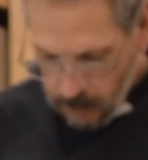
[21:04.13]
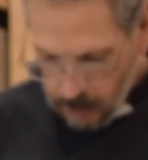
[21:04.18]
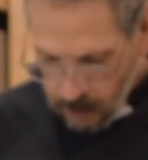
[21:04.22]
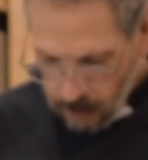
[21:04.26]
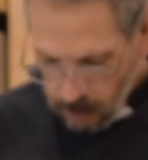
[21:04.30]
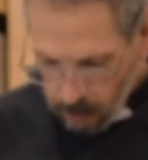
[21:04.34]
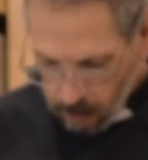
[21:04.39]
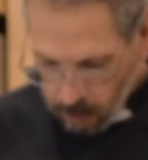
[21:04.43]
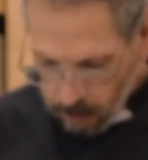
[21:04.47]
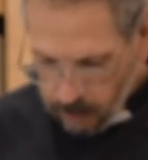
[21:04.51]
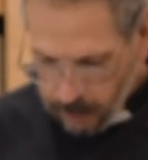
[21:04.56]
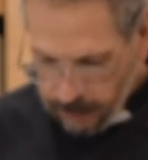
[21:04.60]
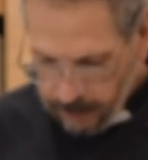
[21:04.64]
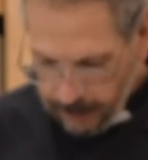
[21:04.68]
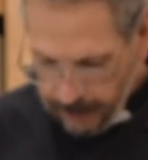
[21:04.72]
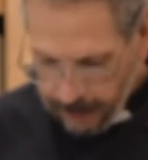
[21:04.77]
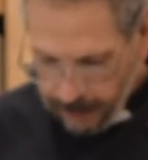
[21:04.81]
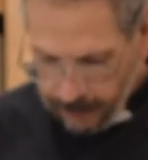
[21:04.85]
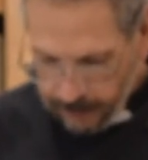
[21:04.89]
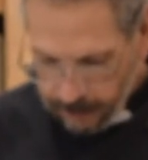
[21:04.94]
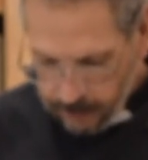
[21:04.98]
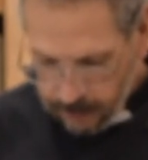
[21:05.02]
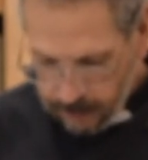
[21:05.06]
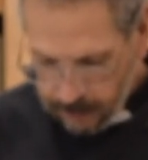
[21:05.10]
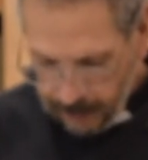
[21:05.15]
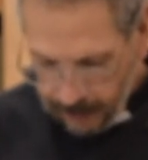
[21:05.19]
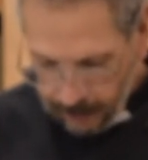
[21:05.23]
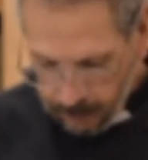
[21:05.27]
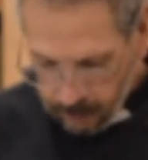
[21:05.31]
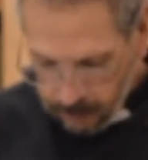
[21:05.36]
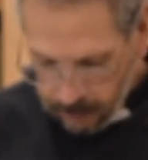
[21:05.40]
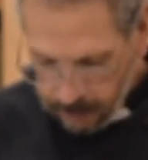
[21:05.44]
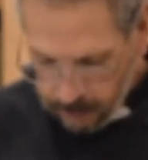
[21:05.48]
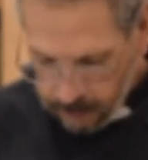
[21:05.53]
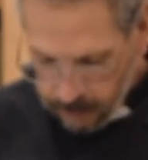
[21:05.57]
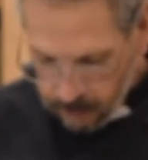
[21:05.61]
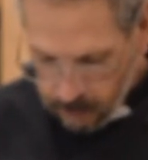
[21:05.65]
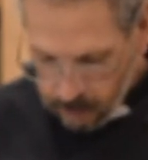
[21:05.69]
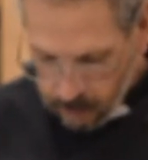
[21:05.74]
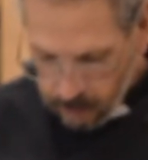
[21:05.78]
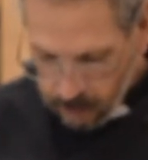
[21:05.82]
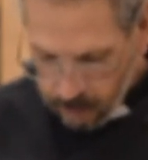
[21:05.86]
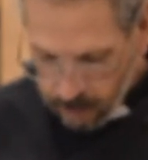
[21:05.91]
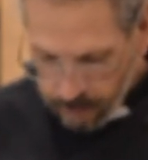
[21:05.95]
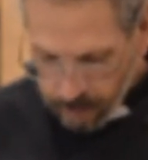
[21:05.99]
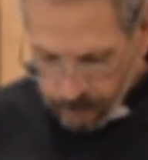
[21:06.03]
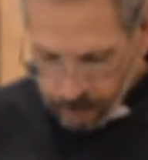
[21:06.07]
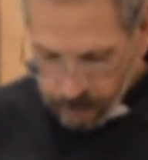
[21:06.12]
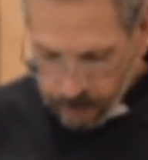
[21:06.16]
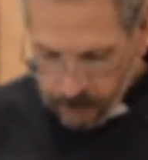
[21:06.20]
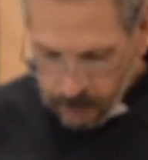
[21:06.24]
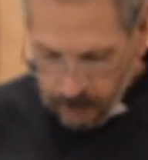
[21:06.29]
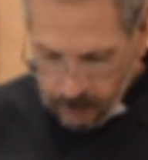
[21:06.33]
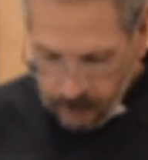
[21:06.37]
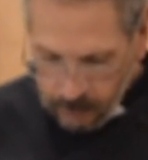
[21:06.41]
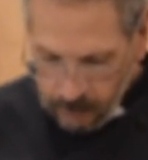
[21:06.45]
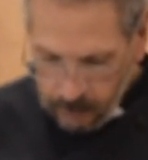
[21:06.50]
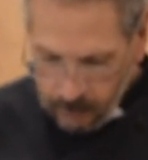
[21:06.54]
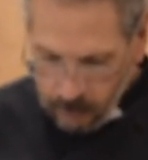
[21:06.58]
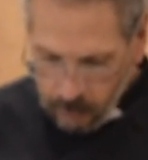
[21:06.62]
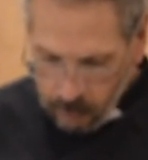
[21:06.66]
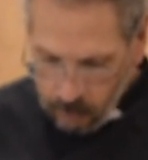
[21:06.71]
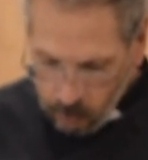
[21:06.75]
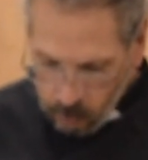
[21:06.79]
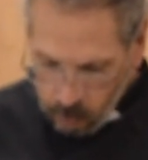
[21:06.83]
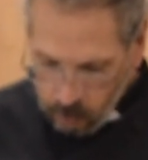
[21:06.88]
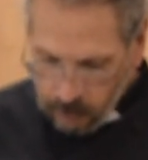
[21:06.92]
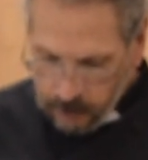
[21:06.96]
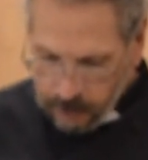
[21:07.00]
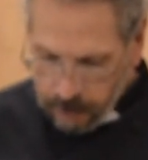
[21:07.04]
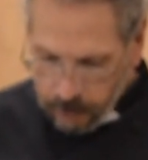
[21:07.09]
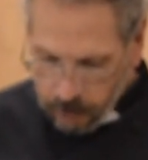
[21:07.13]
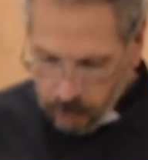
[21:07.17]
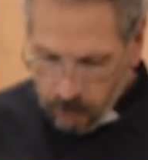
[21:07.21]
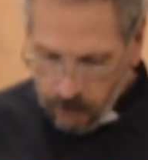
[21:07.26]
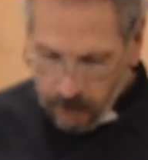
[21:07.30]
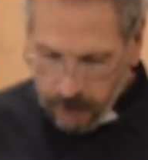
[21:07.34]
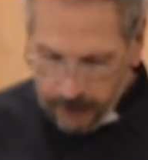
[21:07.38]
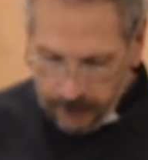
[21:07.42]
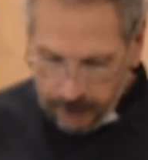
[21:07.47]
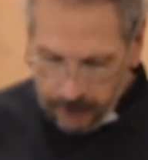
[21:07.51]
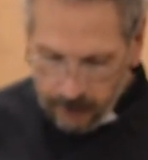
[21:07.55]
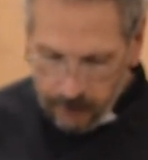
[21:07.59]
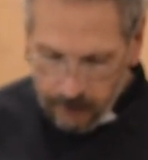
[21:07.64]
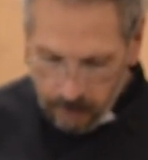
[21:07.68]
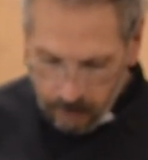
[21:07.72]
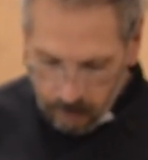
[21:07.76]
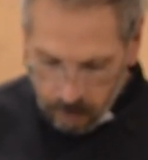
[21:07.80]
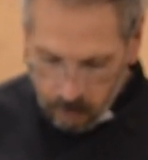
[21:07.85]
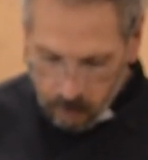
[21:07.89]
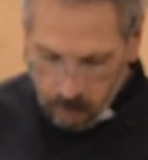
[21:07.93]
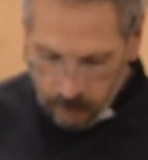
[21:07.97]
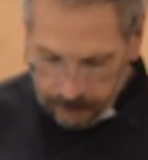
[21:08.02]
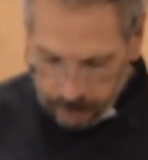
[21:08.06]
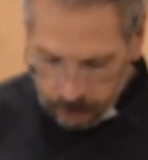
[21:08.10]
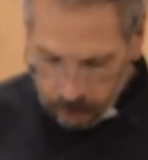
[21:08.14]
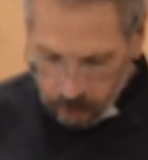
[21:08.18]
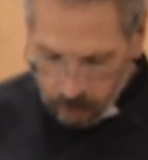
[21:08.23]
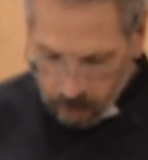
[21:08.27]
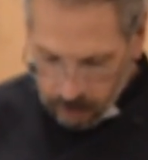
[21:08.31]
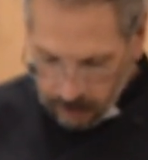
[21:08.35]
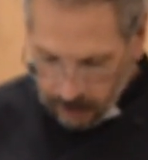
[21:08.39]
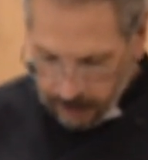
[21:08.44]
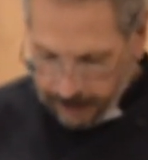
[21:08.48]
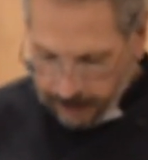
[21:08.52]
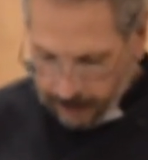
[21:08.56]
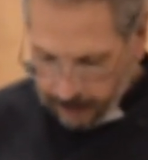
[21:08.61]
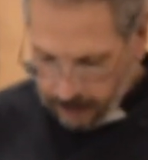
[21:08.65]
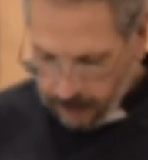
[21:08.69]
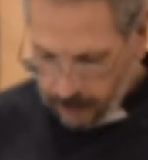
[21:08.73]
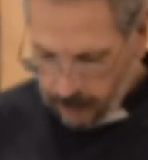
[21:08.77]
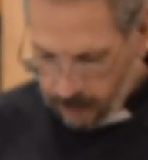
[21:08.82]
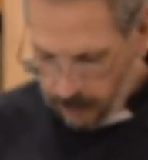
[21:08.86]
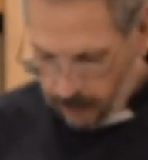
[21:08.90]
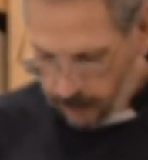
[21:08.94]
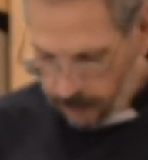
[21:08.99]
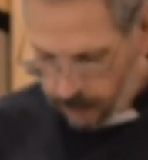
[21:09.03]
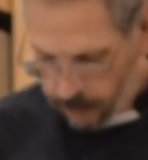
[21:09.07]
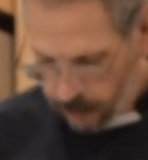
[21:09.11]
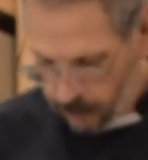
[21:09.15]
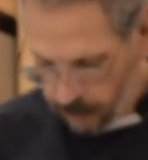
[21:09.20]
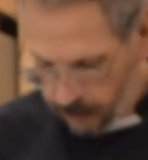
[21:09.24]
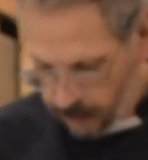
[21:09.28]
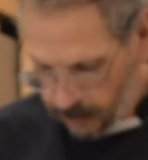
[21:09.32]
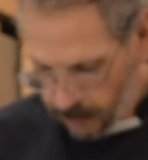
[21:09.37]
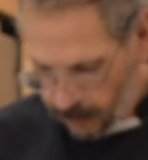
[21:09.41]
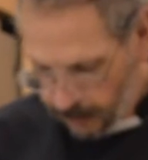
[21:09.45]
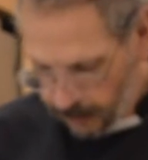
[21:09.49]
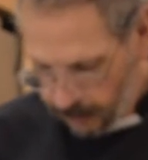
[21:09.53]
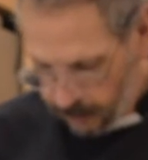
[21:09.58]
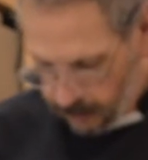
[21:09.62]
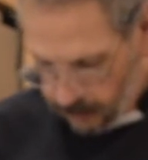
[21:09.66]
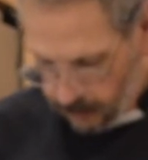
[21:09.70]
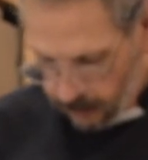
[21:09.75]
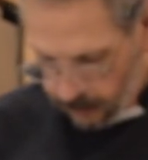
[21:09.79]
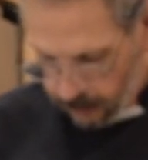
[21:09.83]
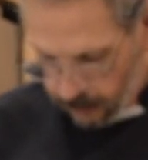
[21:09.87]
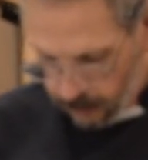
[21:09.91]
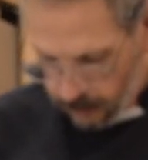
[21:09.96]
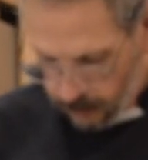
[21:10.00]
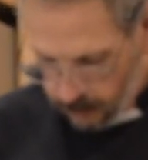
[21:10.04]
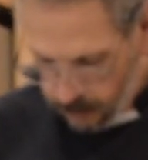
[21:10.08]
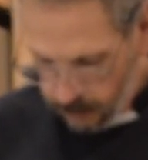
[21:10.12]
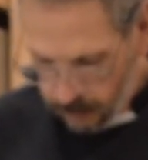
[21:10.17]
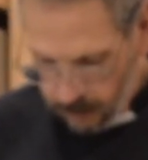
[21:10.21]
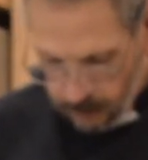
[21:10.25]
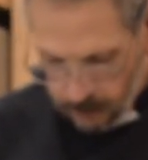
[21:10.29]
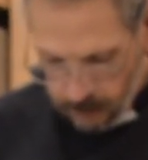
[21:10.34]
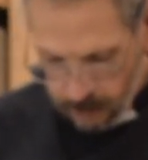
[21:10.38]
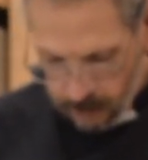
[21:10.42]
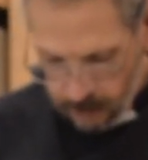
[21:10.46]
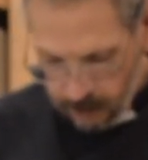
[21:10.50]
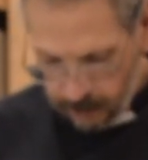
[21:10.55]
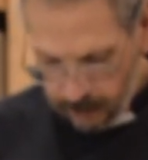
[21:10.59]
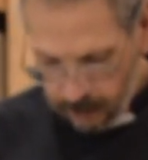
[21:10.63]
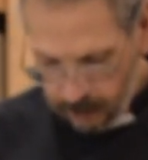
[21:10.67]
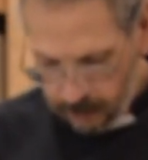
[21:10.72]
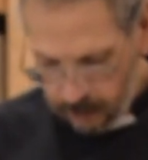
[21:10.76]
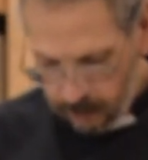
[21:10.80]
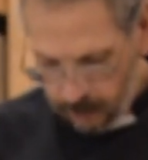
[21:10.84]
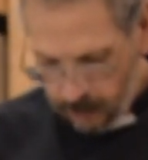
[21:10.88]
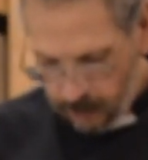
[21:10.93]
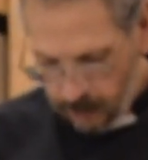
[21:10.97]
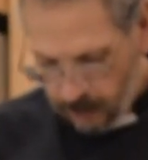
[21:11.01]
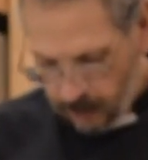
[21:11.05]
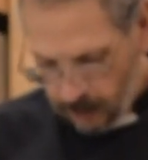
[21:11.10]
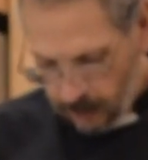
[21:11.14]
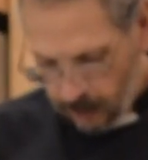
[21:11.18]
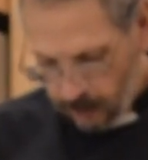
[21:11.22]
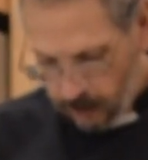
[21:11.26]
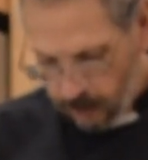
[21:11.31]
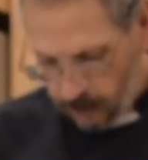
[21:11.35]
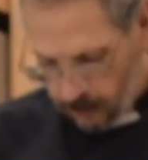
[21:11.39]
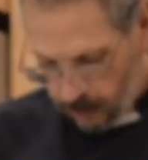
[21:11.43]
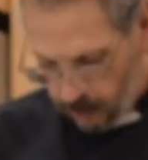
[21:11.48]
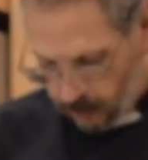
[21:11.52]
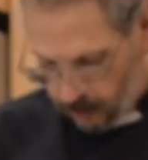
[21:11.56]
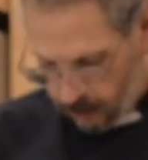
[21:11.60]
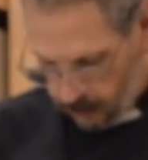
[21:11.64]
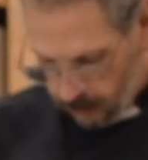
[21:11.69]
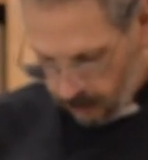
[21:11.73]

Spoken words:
all of that, salads. So you enjoy what you like as your side dishes. And like I said, this is